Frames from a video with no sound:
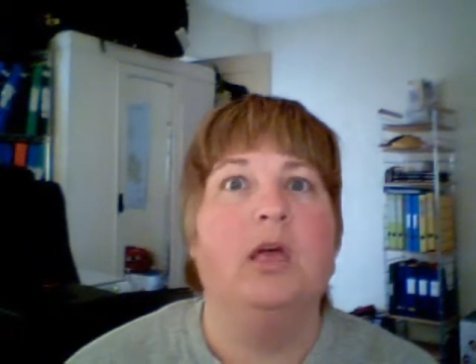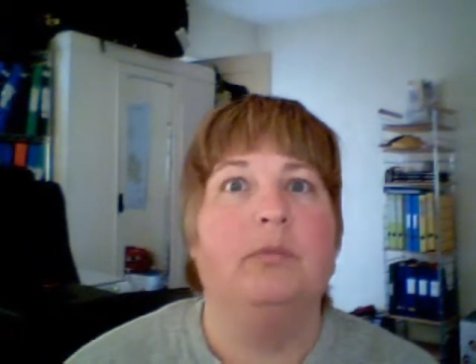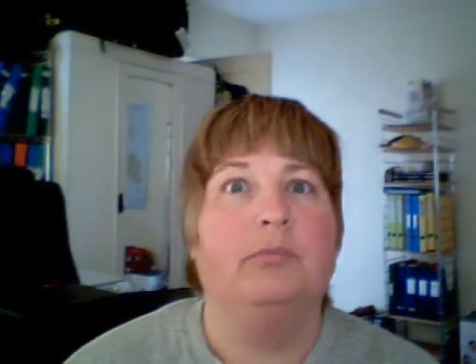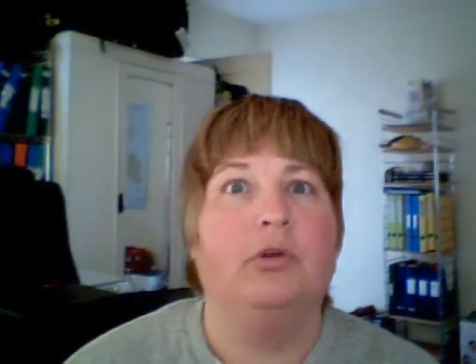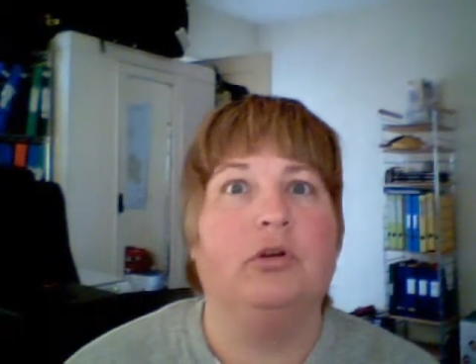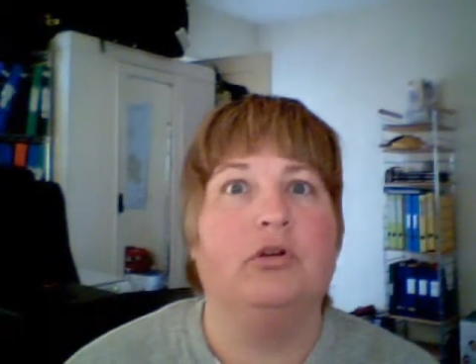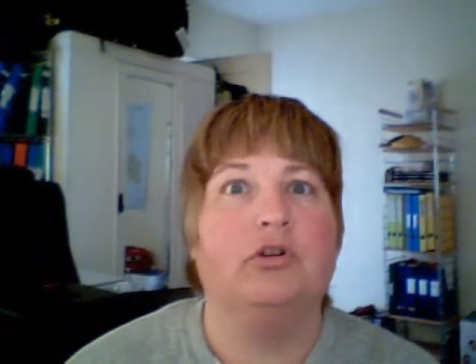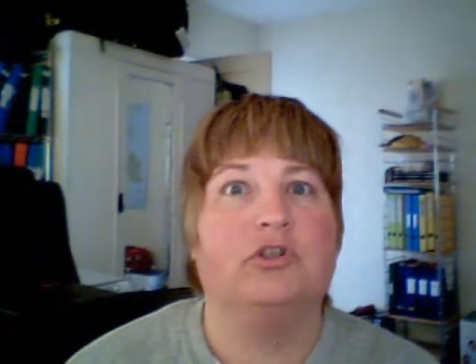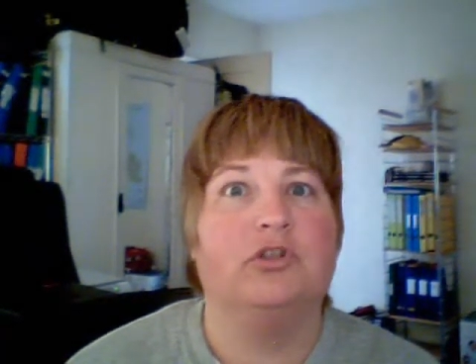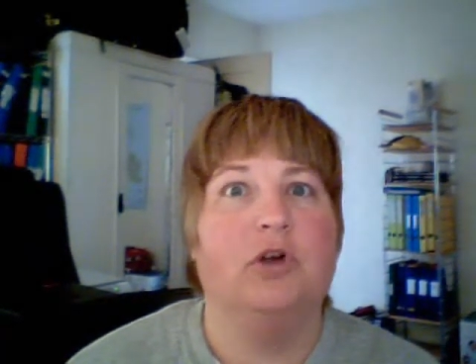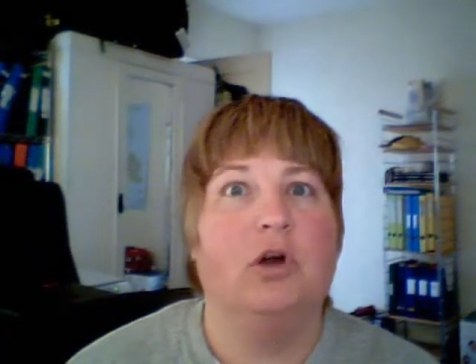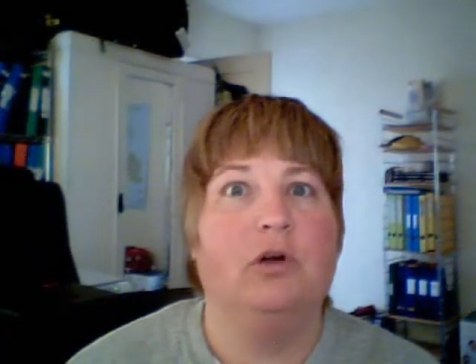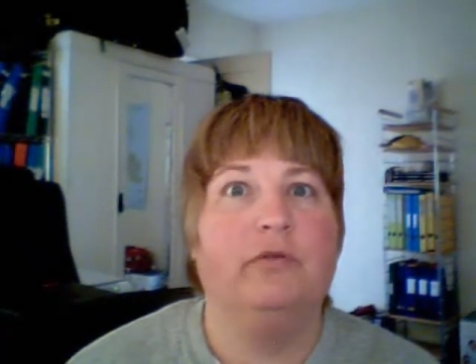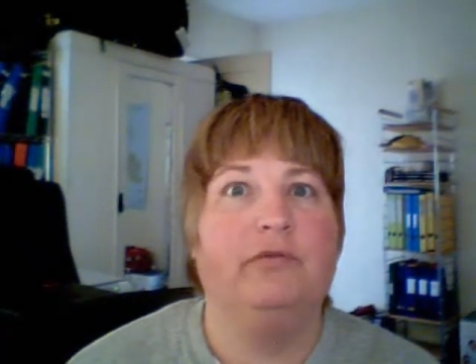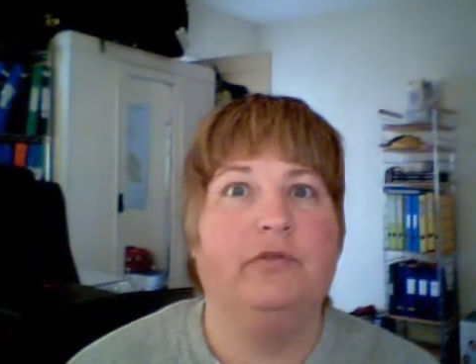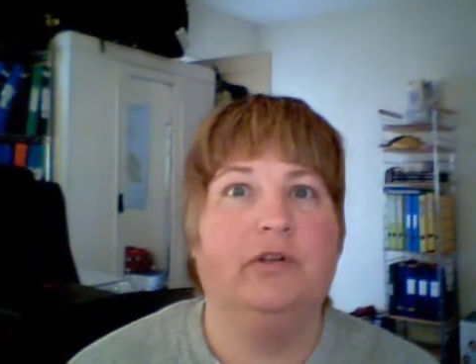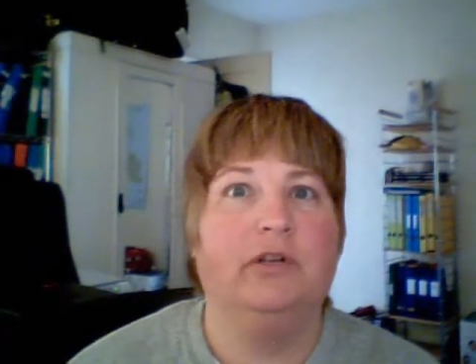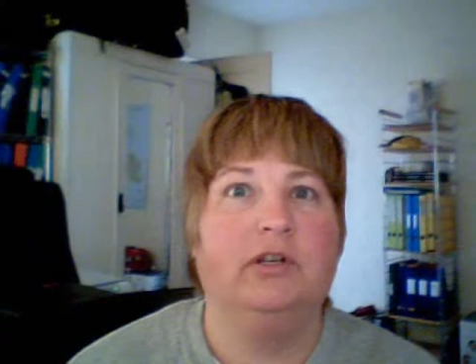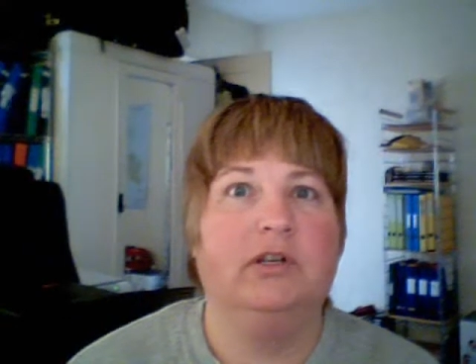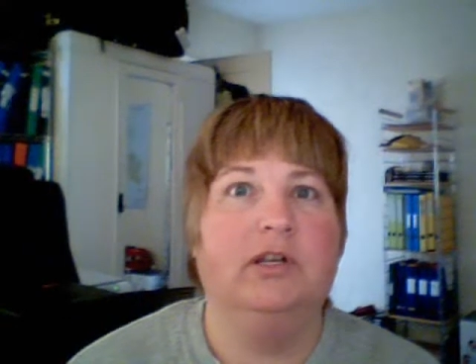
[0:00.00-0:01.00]
because
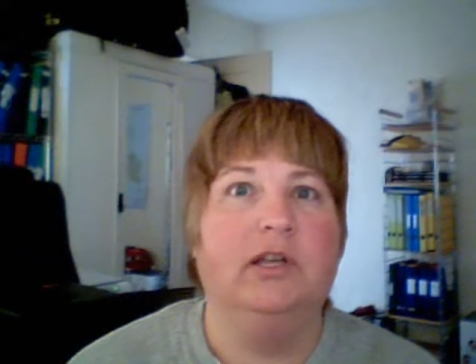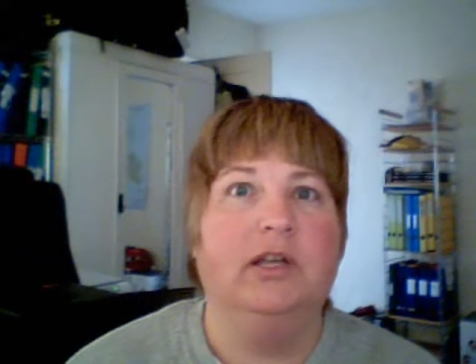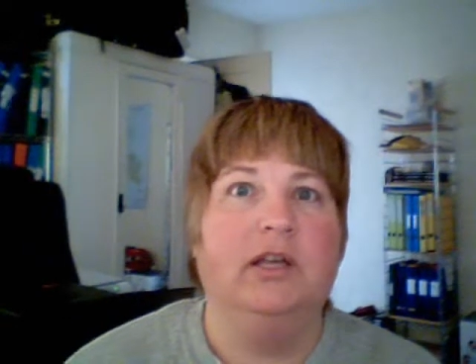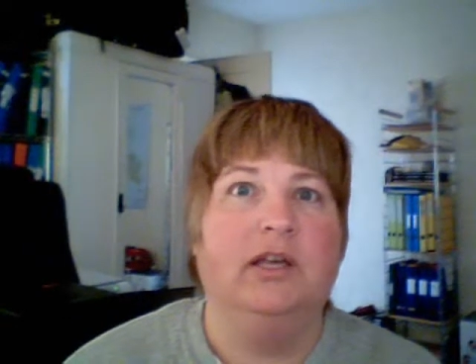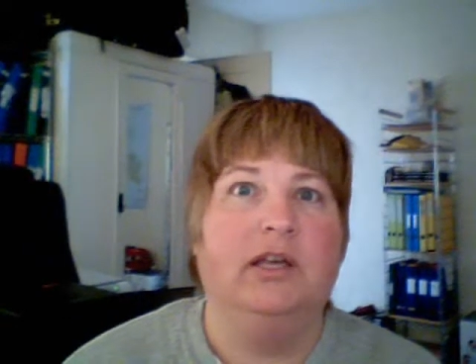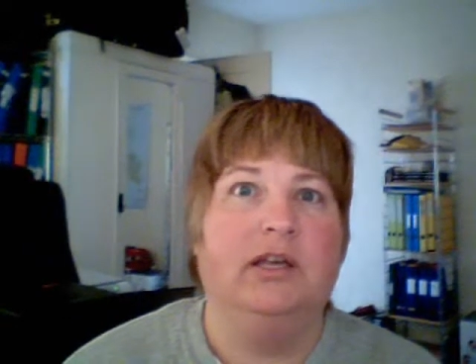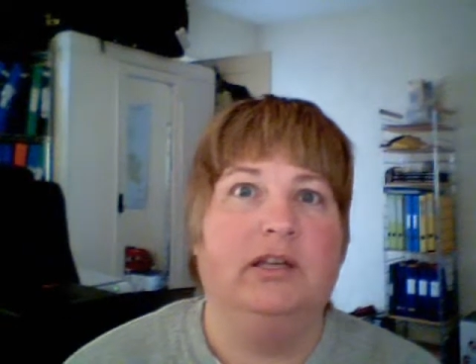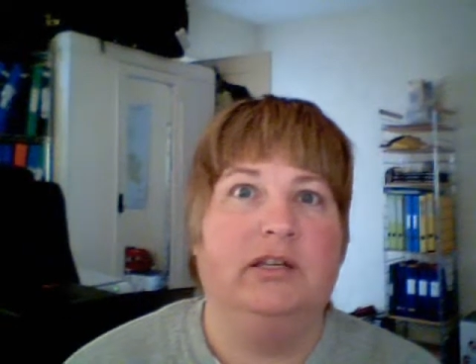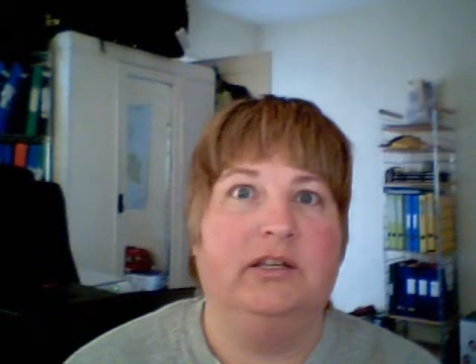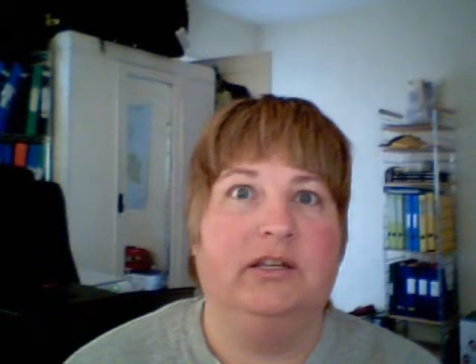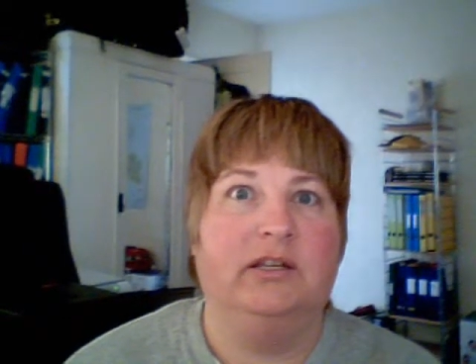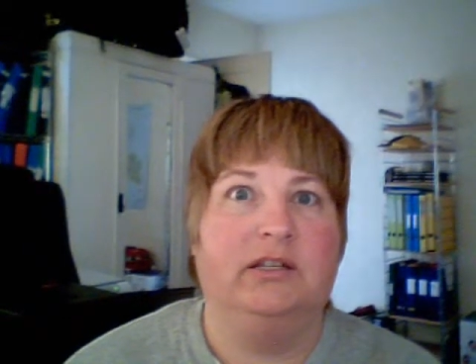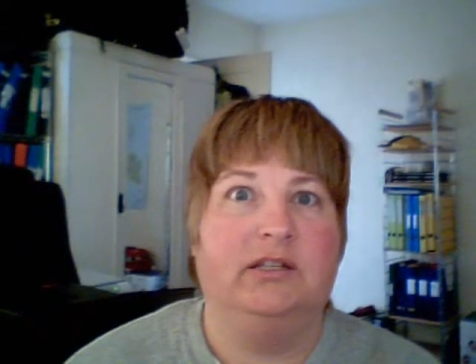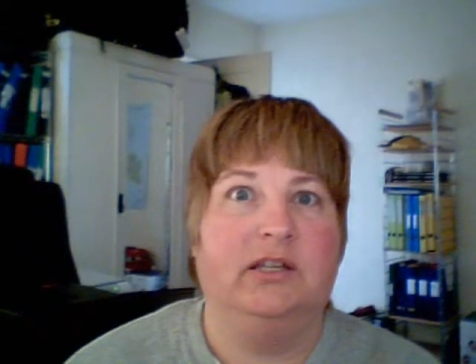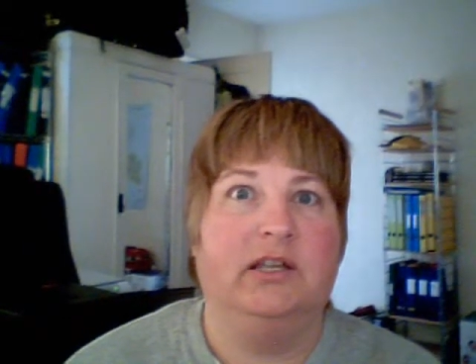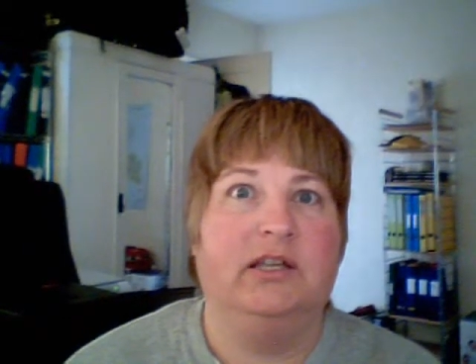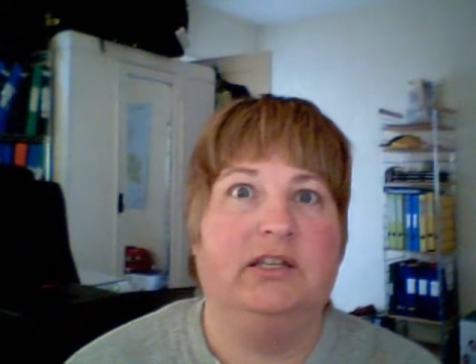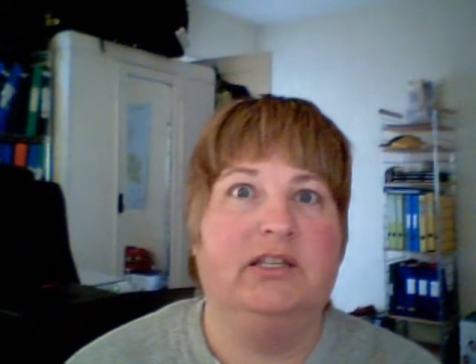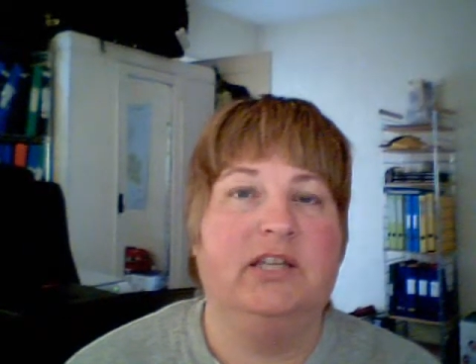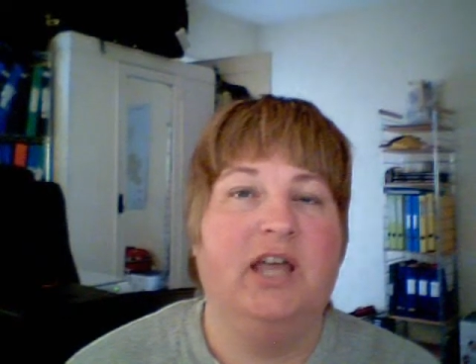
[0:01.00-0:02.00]
often it
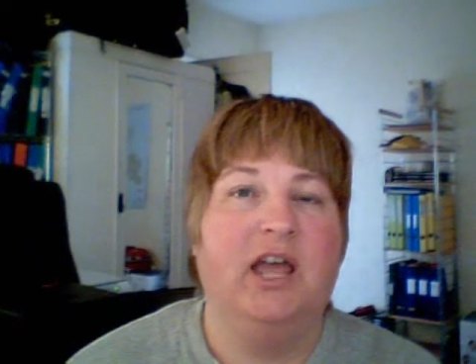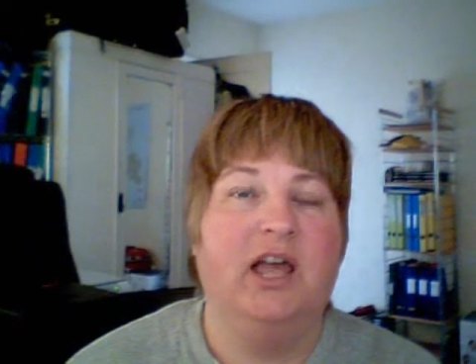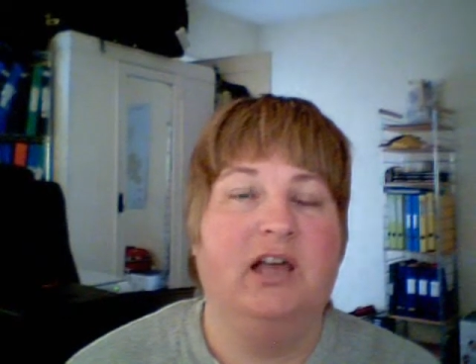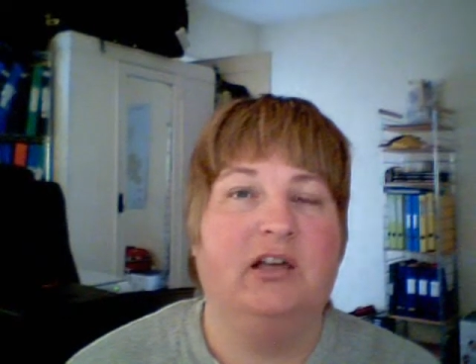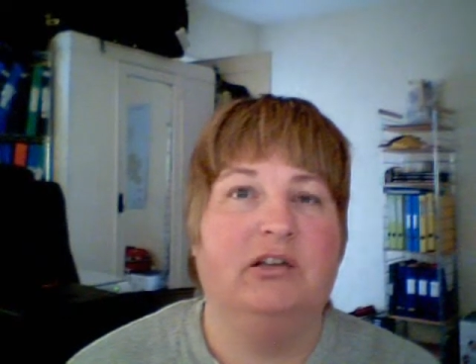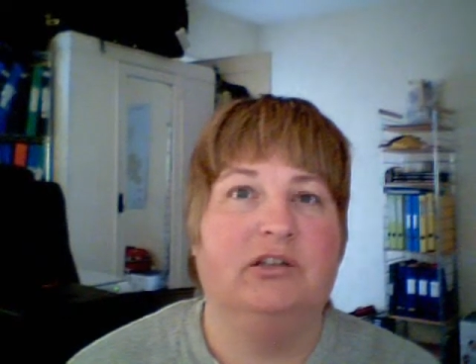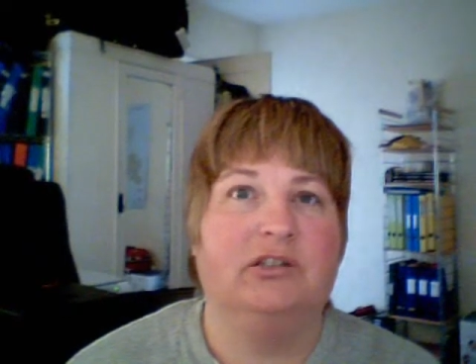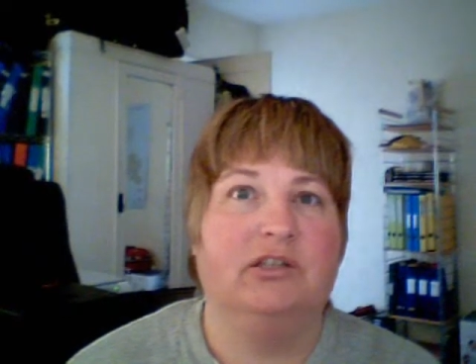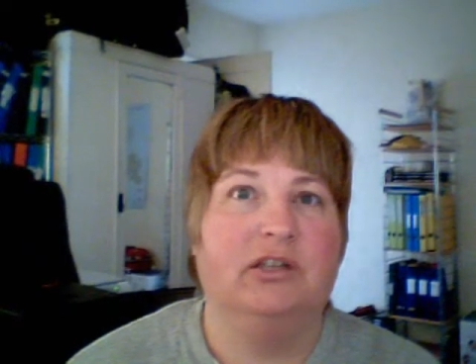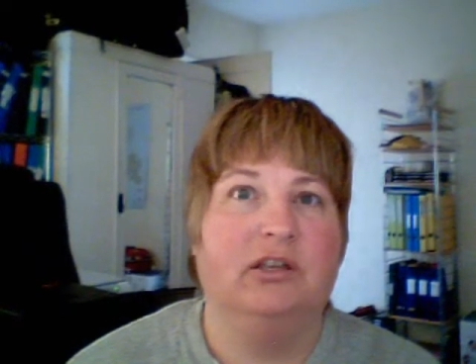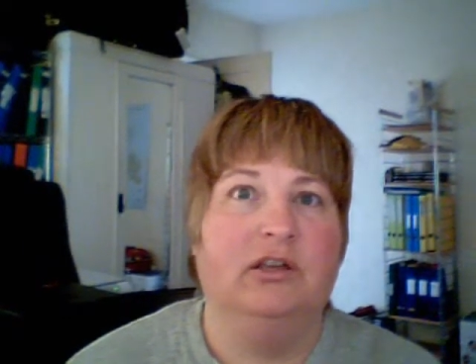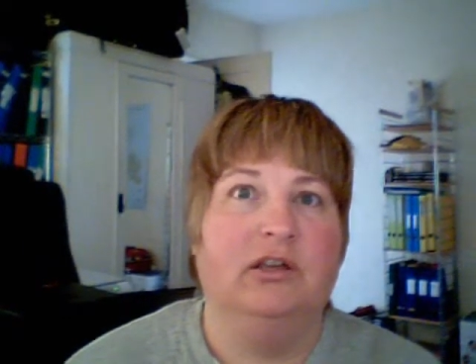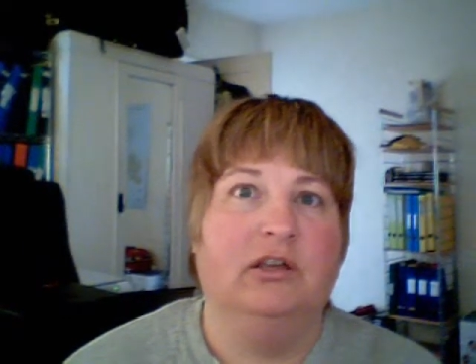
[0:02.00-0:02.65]
entails